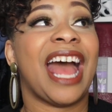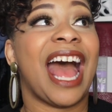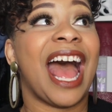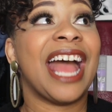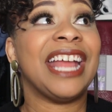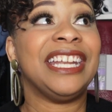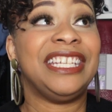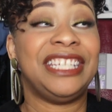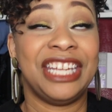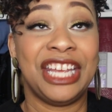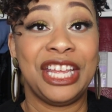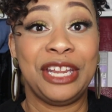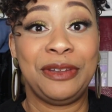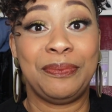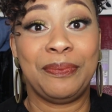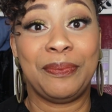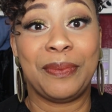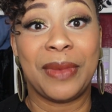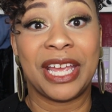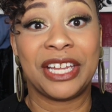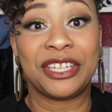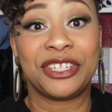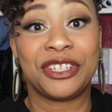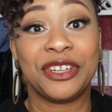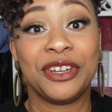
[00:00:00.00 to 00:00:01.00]
I did
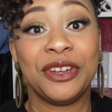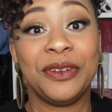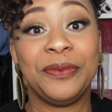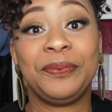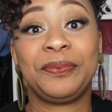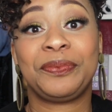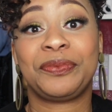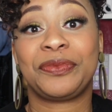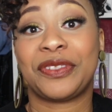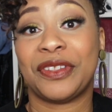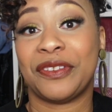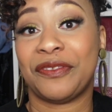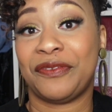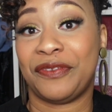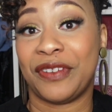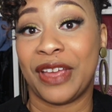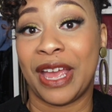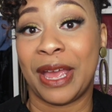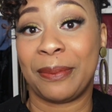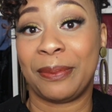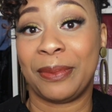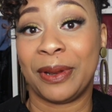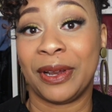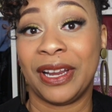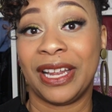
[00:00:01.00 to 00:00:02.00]
measure the
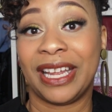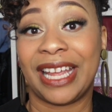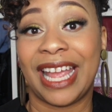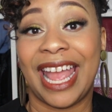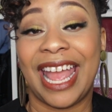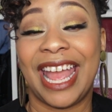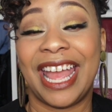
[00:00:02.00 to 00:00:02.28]
fabric,